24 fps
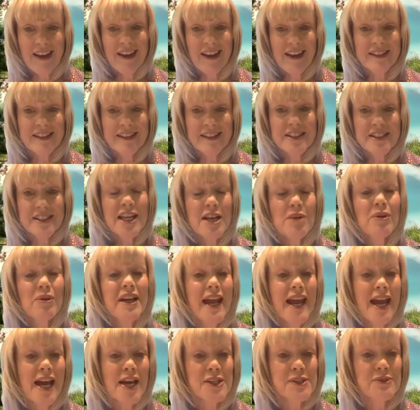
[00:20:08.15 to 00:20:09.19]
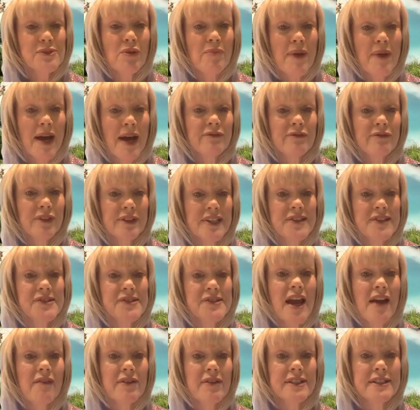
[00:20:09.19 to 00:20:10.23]
and he would ask for
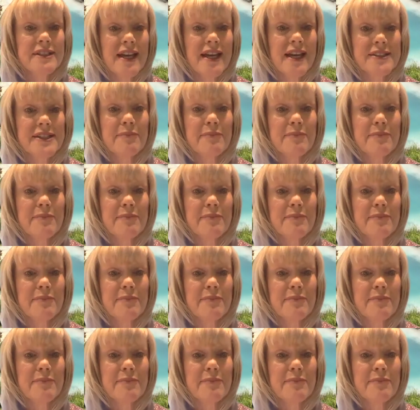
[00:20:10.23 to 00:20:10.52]
mindfulness every day.